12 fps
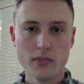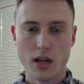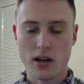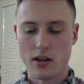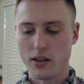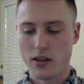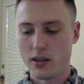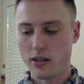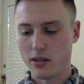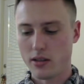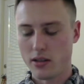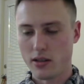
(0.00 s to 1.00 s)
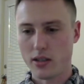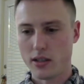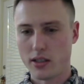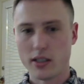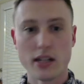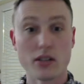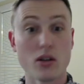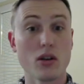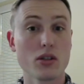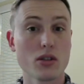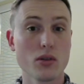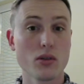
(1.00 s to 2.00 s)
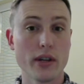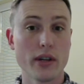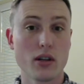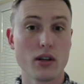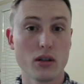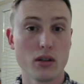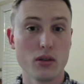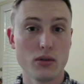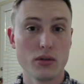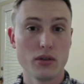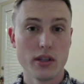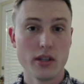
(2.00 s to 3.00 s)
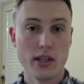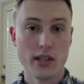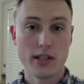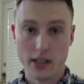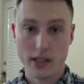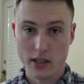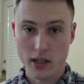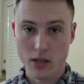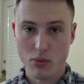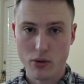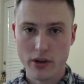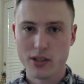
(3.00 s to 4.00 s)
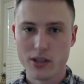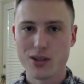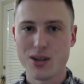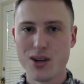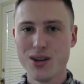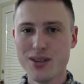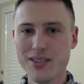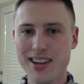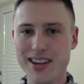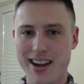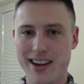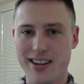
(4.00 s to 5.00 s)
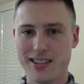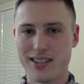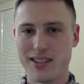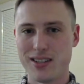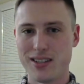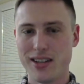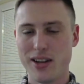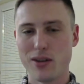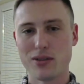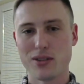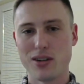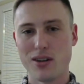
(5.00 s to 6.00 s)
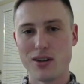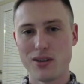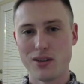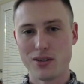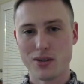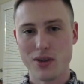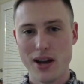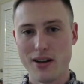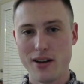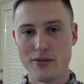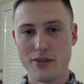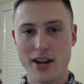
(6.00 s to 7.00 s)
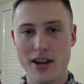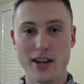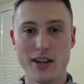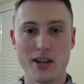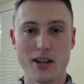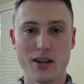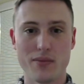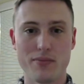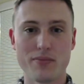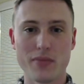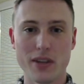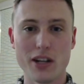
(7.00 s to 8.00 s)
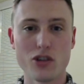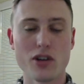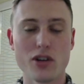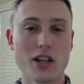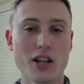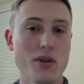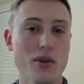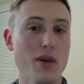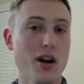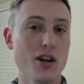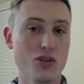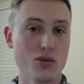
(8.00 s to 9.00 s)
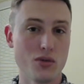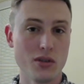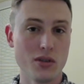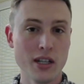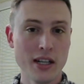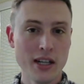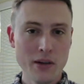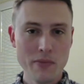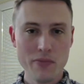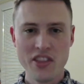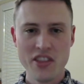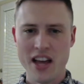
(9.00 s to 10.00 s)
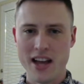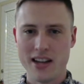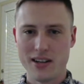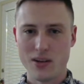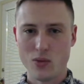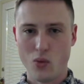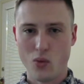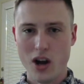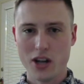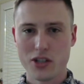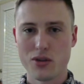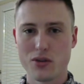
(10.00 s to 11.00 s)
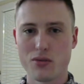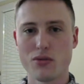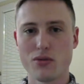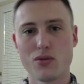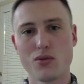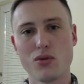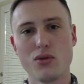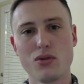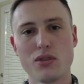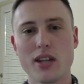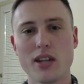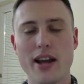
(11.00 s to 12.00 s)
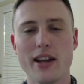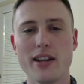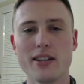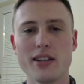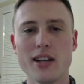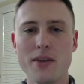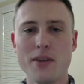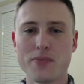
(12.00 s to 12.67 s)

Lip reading: The sets also include the destiny points, and they'll also have an introductory module that walks you through the rules and